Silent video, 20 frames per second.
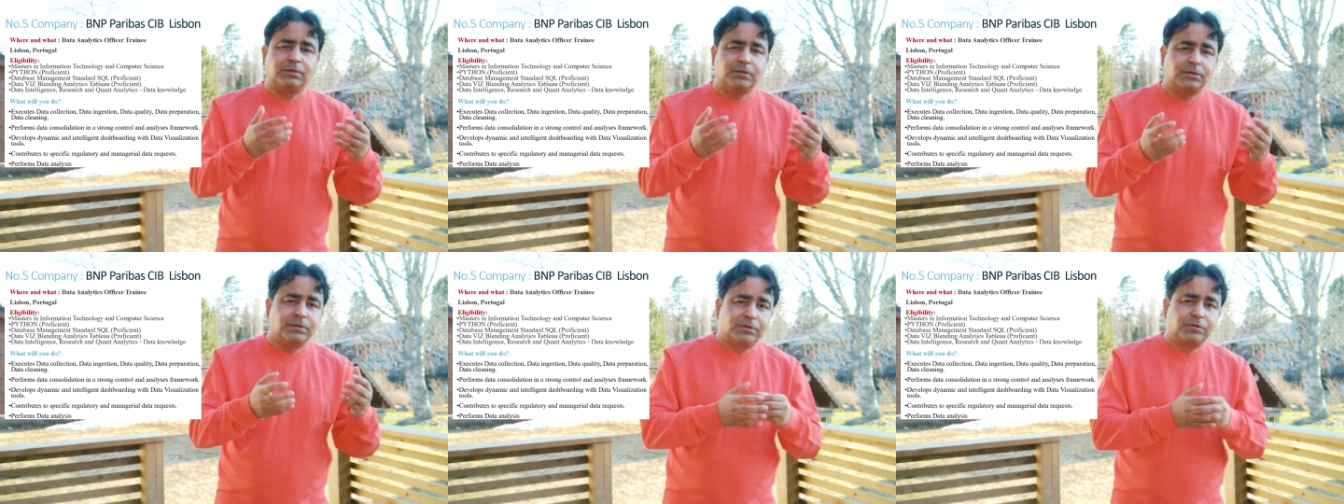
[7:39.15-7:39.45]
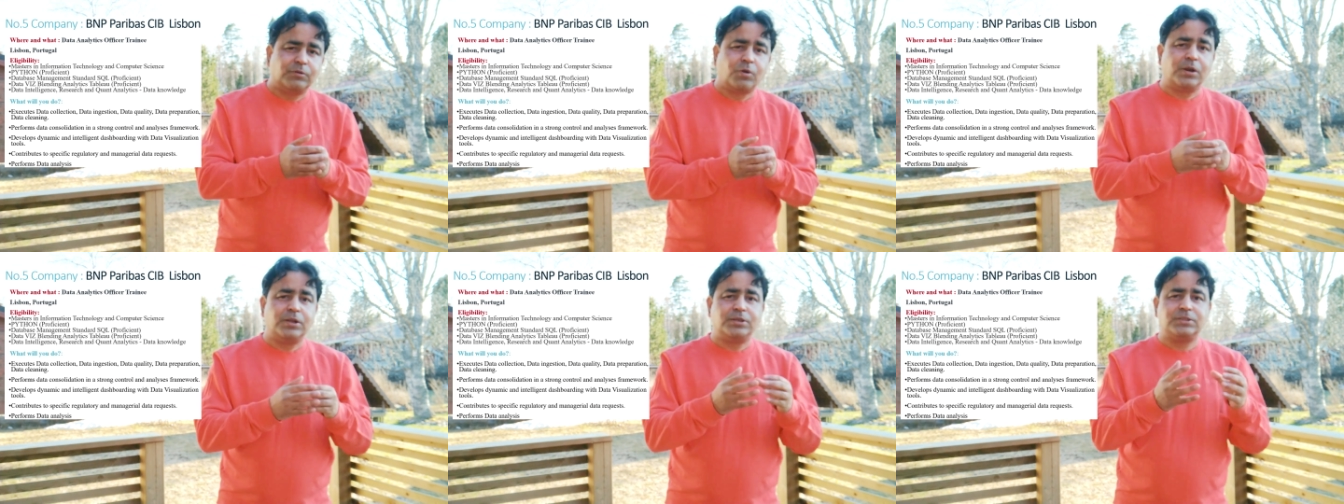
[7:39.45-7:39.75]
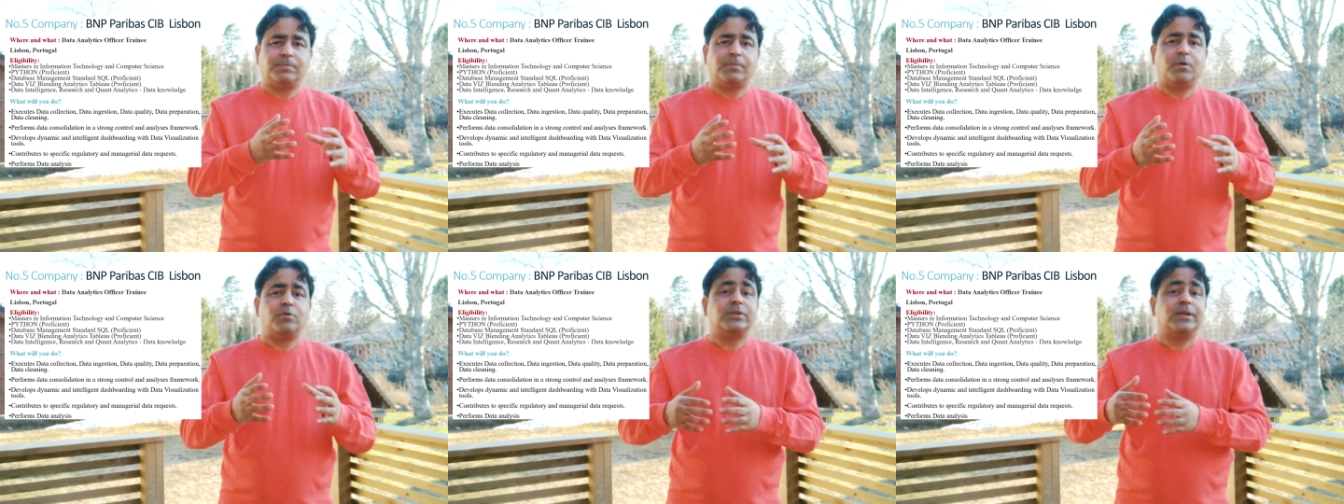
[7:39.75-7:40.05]

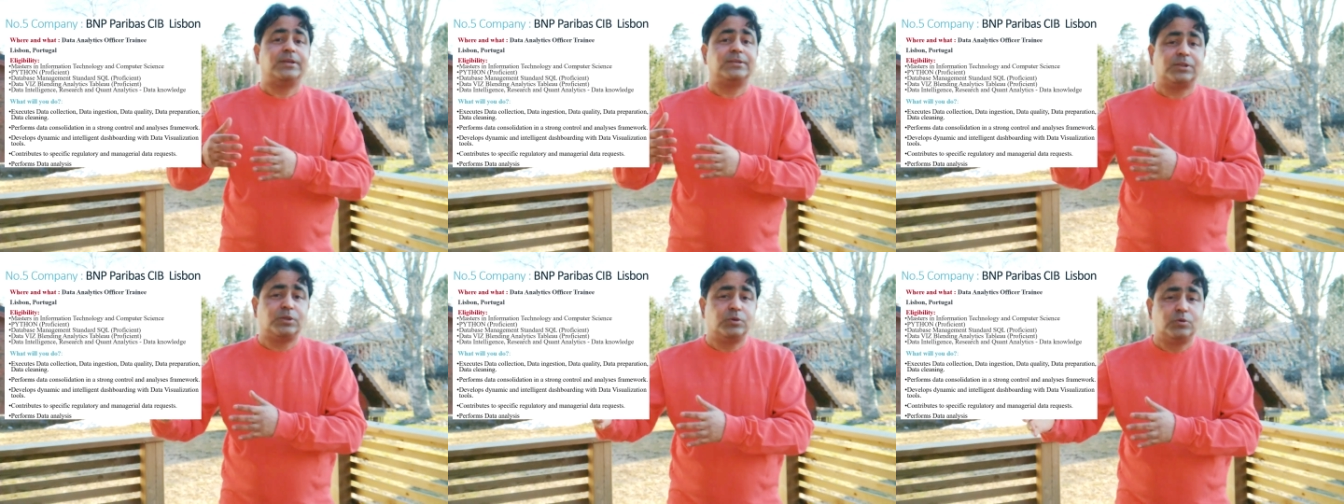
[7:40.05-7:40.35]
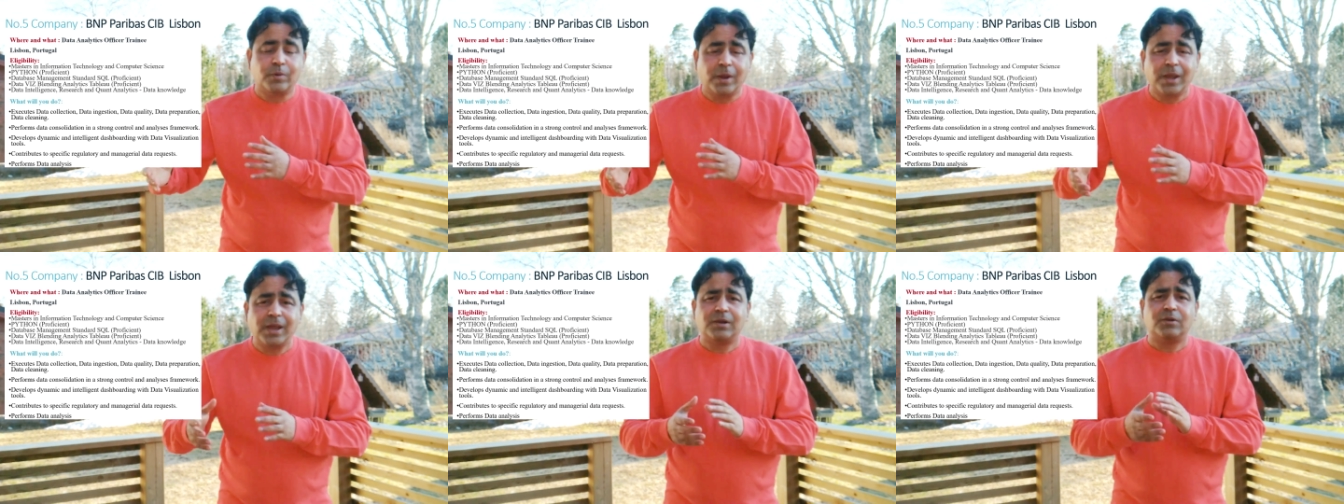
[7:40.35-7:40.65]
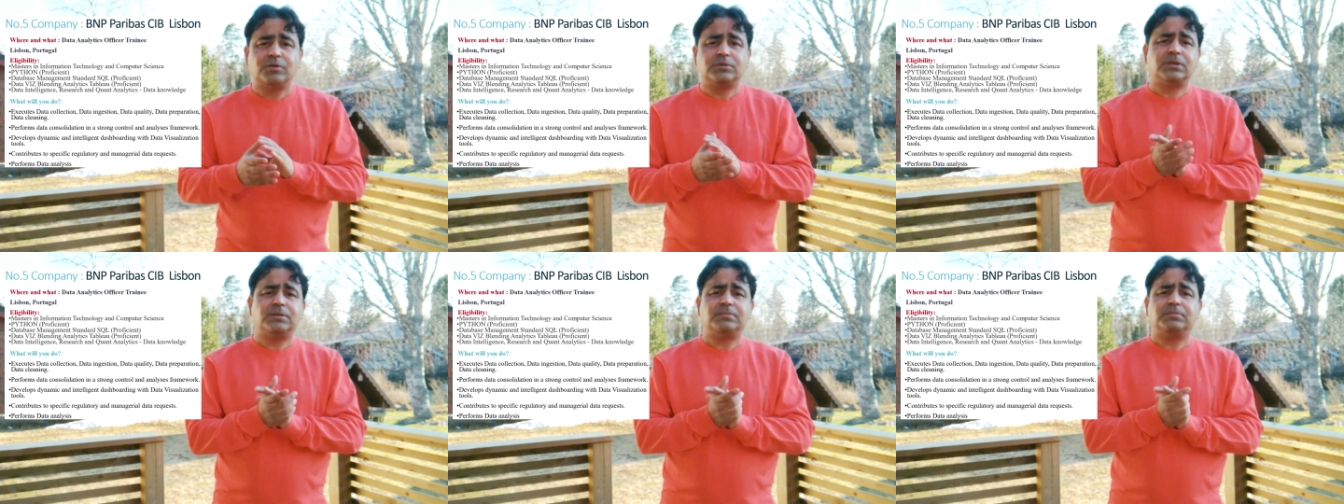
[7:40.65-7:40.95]
knowledge about the
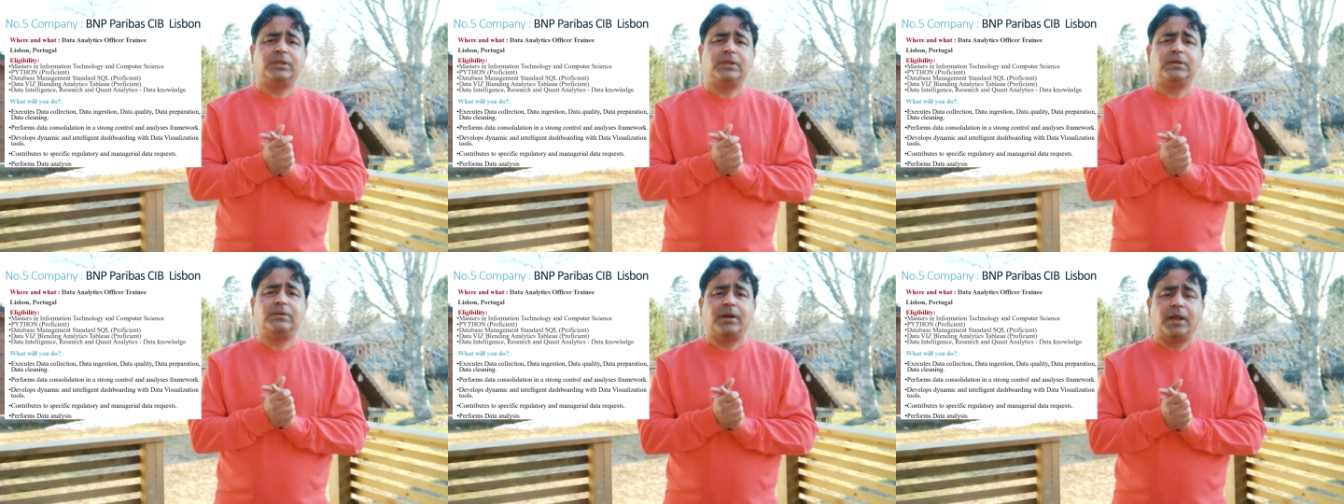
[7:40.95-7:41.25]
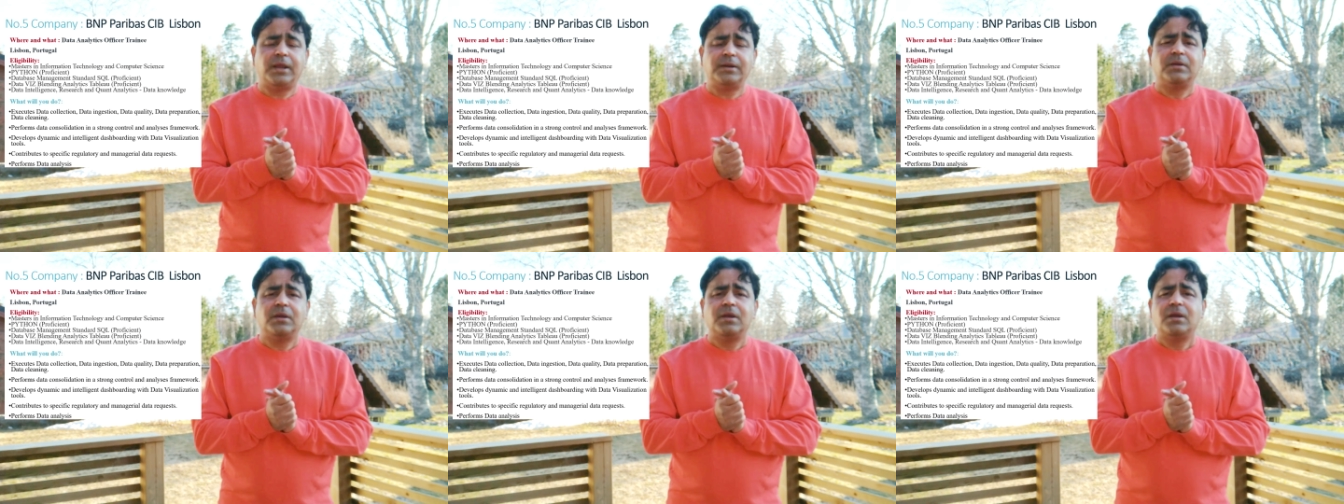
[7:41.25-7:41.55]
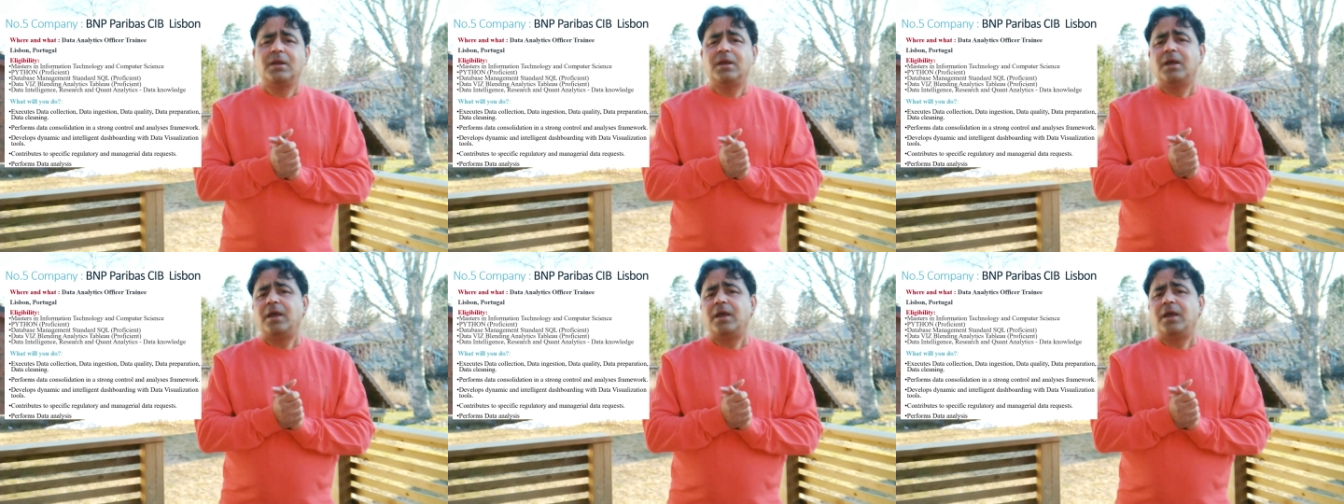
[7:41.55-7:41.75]
SQL or something, right?